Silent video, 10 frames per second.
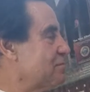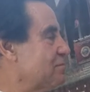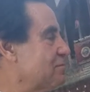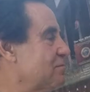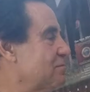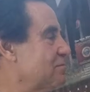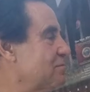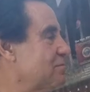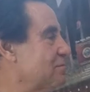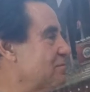
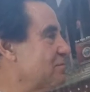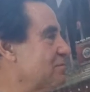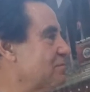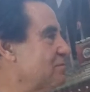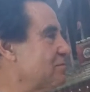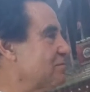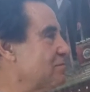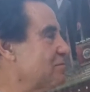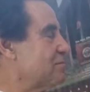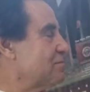
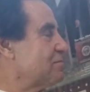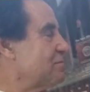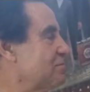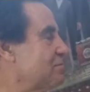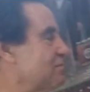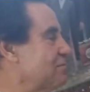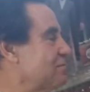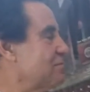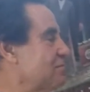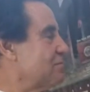
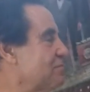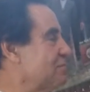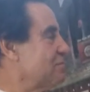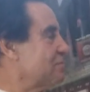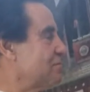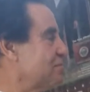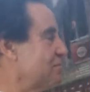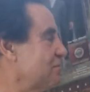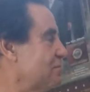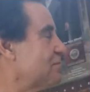
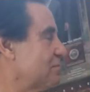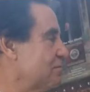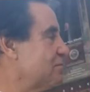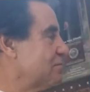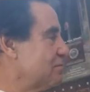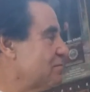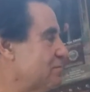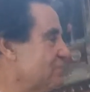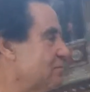The person shown says nothing.